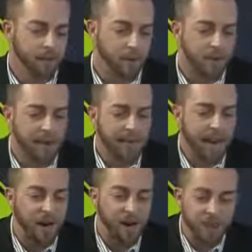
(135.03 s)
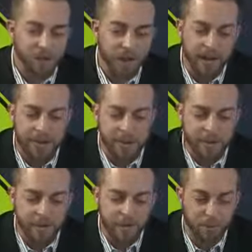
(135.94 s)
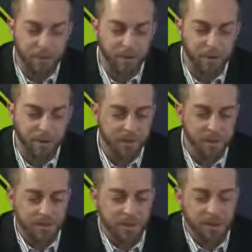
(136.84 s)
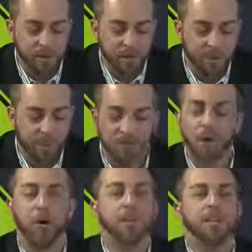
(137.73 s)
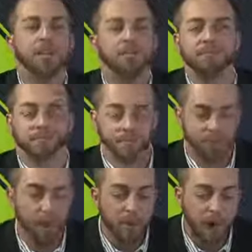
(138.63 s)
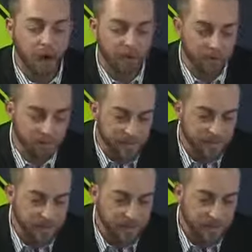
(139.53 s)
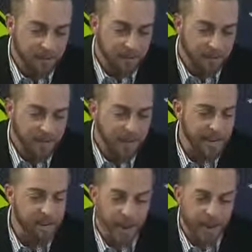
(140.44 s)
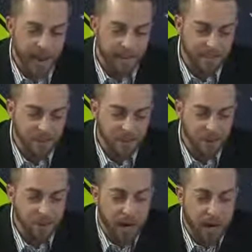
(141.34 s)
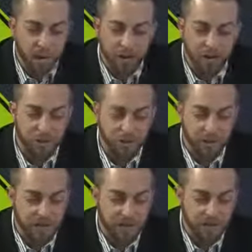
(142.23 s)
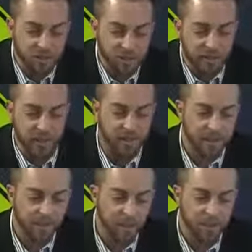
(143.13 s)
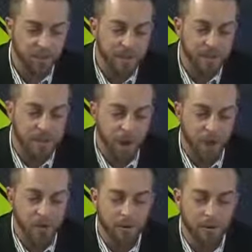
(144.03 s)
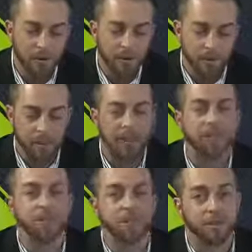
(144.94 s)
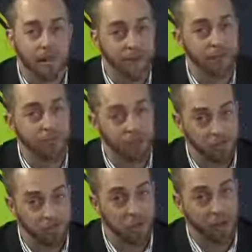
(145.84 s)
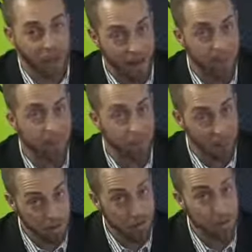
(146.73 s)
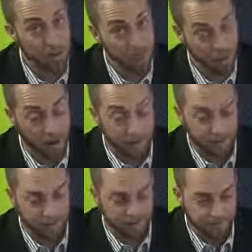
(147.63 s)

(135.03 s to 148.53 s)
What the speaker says: When my dad went to try and speak with the principal totally blew him off. My dad tried to ask him if it was okay to wear a shirt with the state seal on it, and the principal said no, because the state seal has muskets on it.